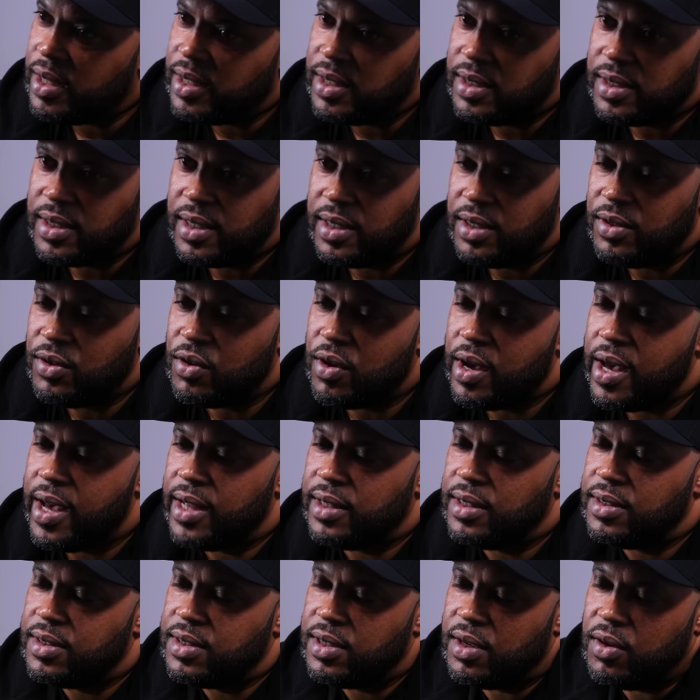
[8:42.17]
And you know, I had
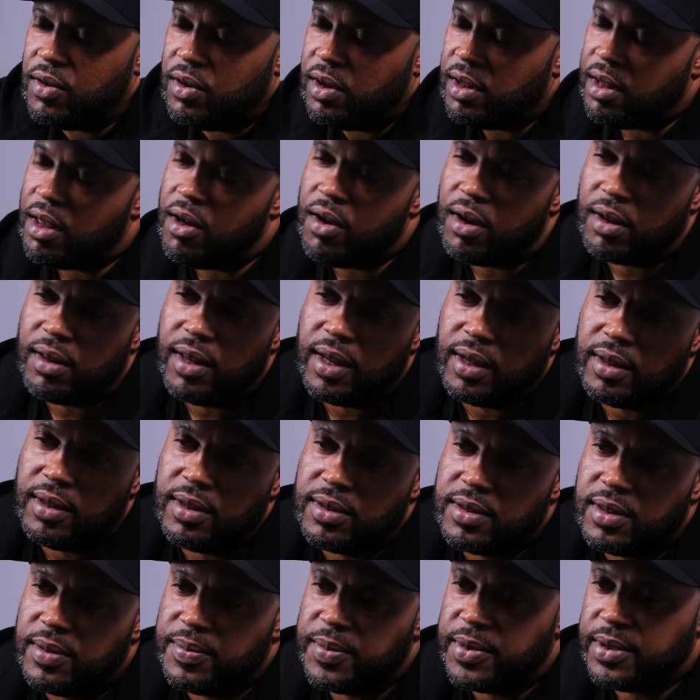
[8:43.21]
to tell Clark, like,
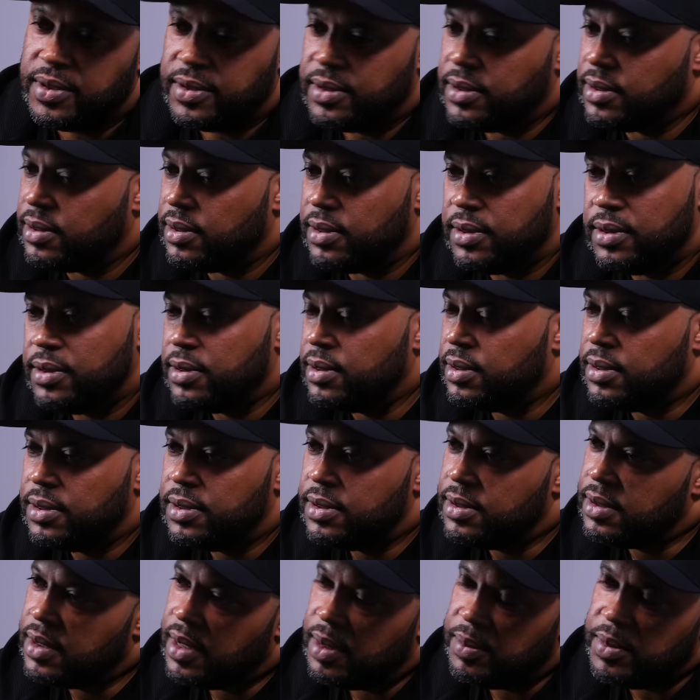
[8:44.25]
listen, man,
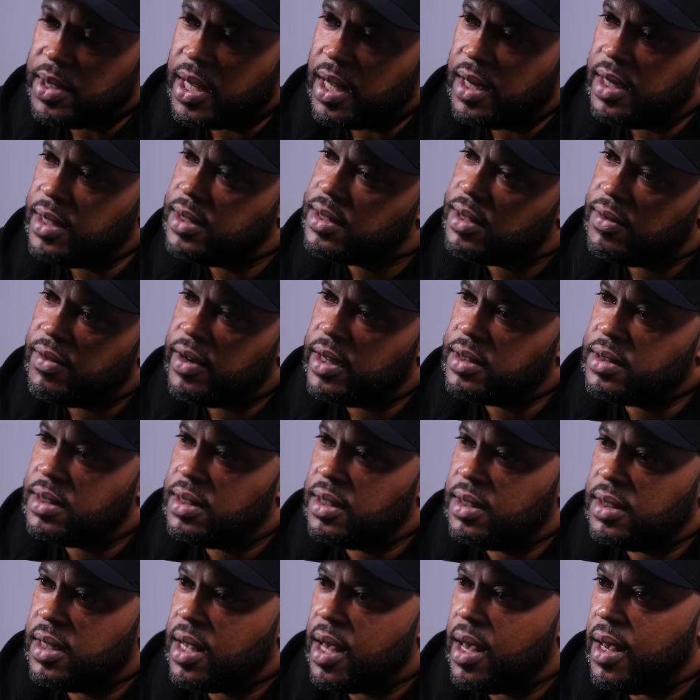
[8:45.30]
I'm not interested
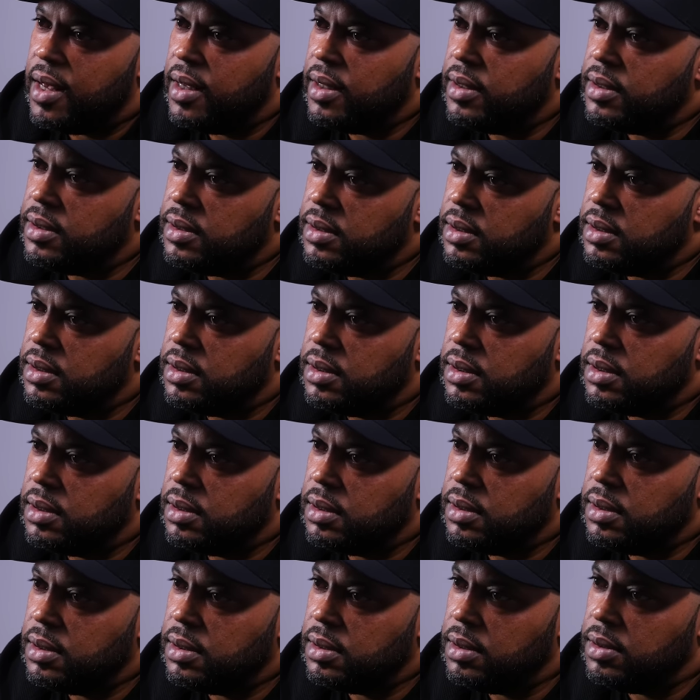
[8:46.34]
in that.
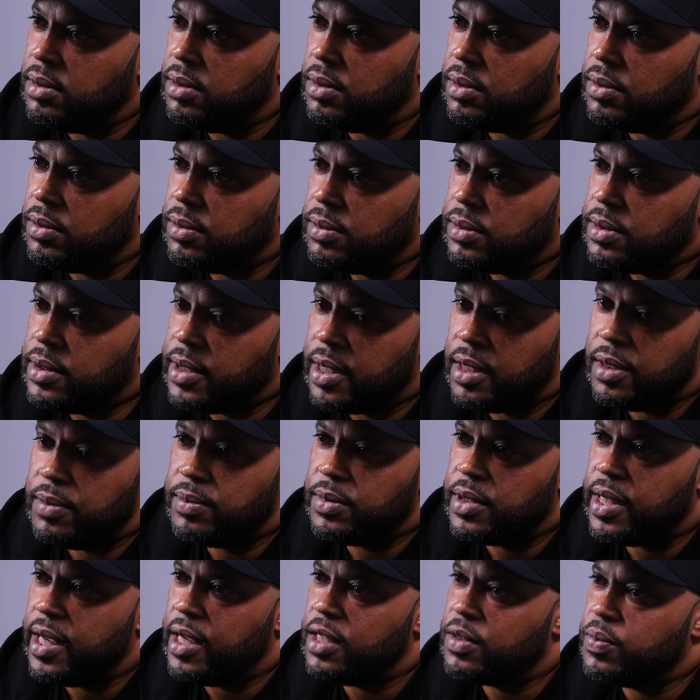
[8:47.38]
You know, tell them
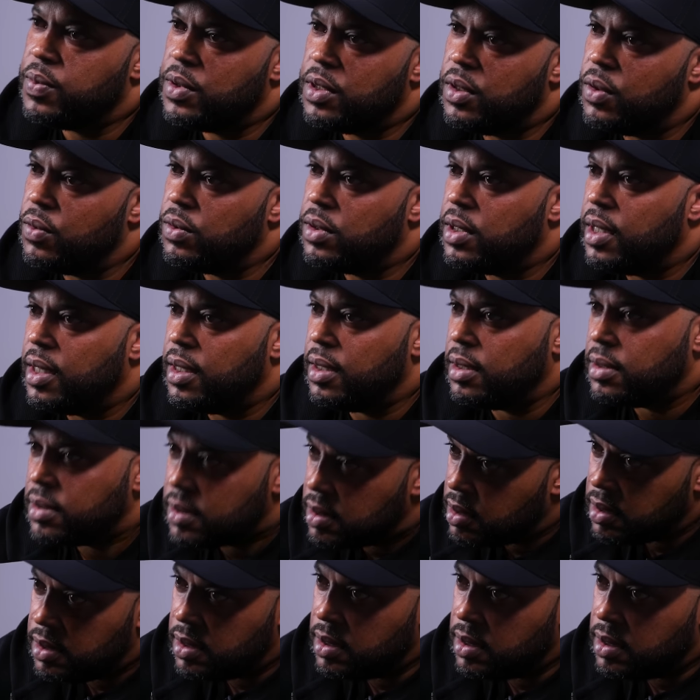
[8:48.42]
thanks but no thanks.